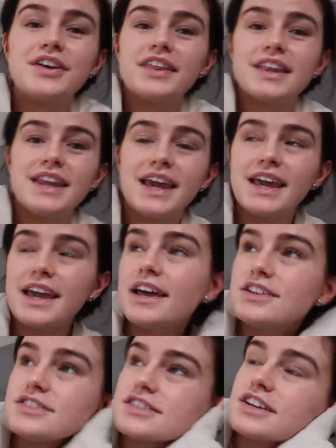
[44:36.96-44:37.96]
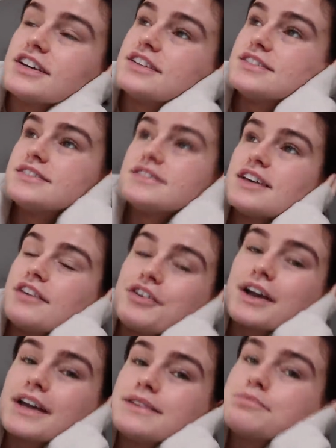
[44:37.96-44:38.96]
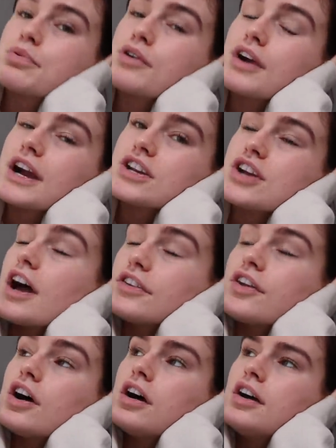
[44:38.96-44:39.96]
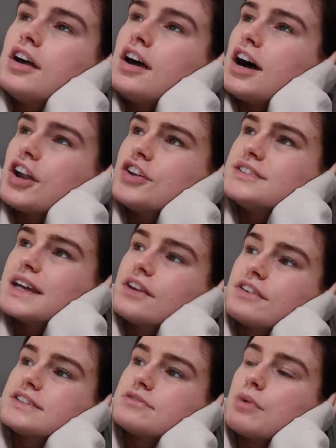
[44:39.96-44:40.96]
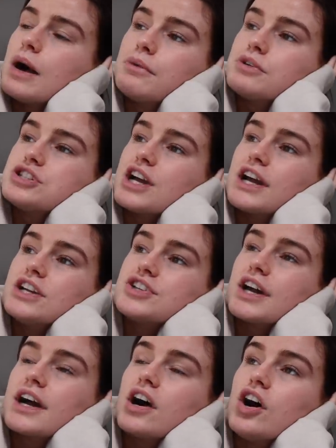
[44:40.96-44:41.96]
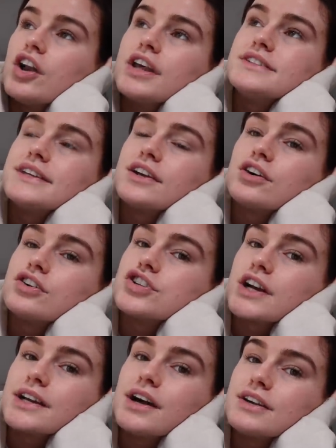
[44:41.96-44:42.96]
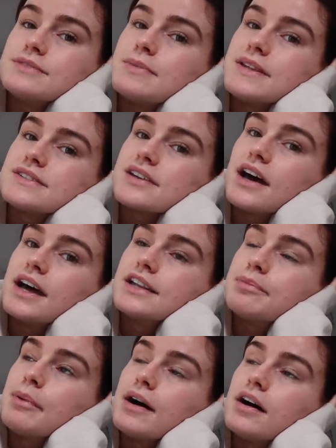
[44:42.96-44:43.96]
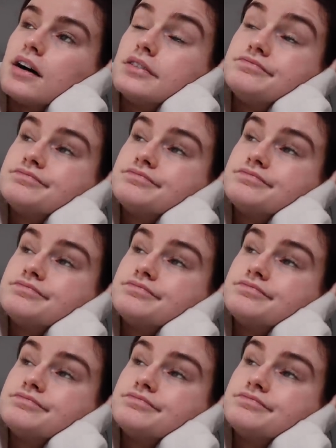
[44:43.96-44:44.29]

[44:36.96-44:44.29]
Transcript: you the date yet, just cause I feel like it's pre I, I don't see any reason why it would change. It can't, it's in a contract now, it's been signed, but